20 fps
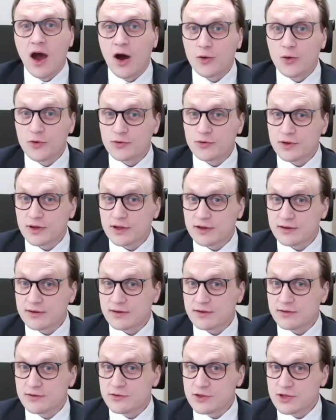how you
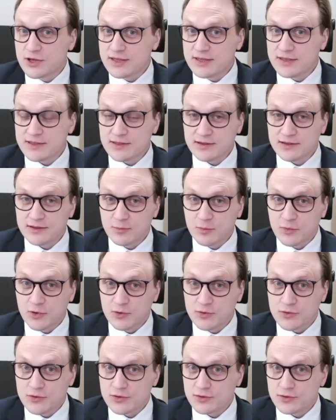can change that
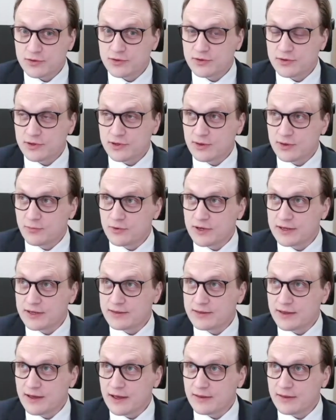emotion in a
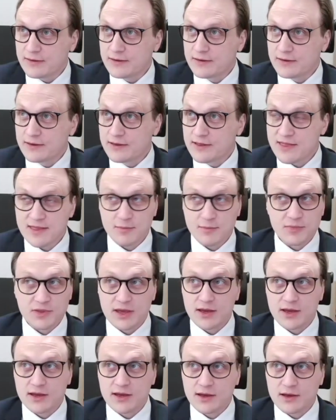way that
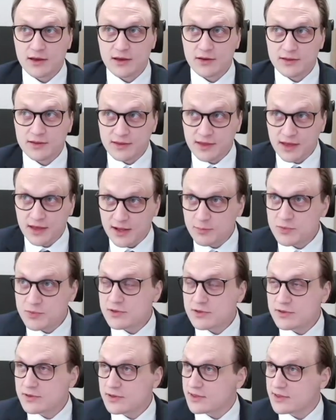sometimes it
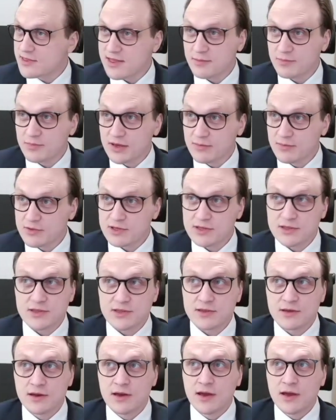helps, and sometimes
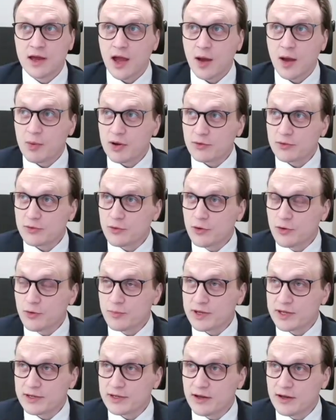it's about
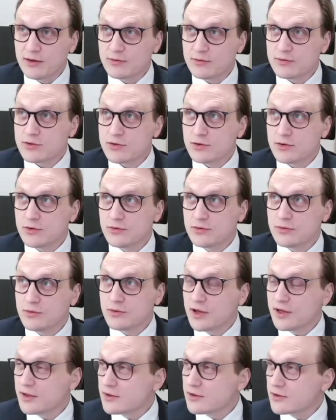calming down.
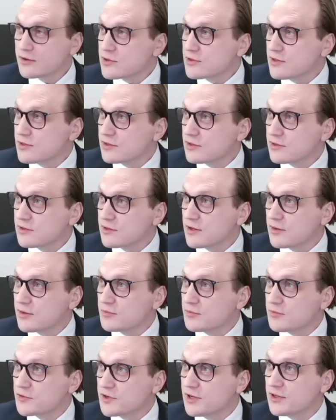So I understand that
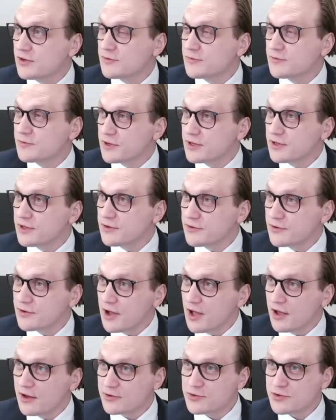I'm really afraid
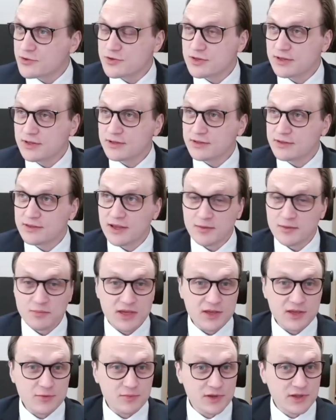or anxious, and that
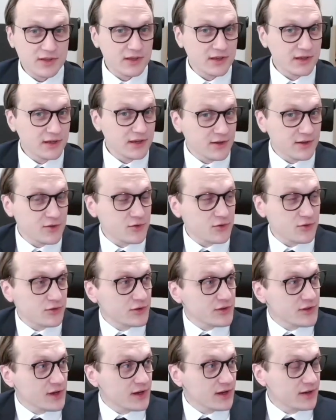makes me think in a
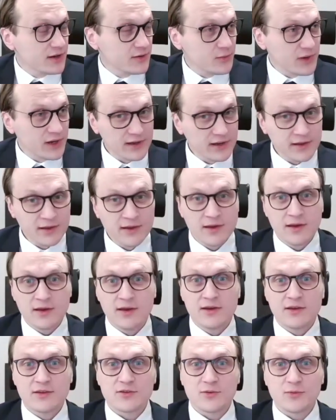short-sighted way.
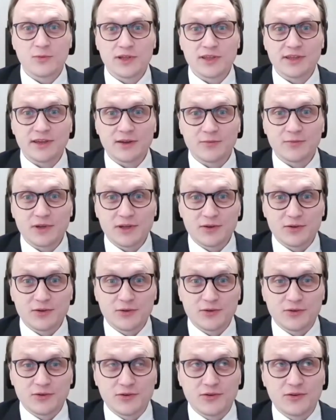So what can we
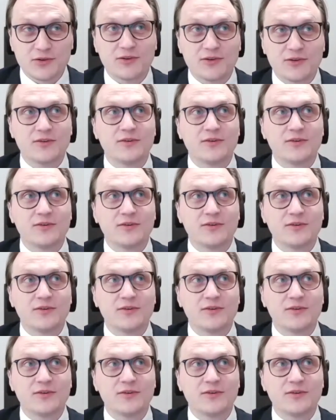do to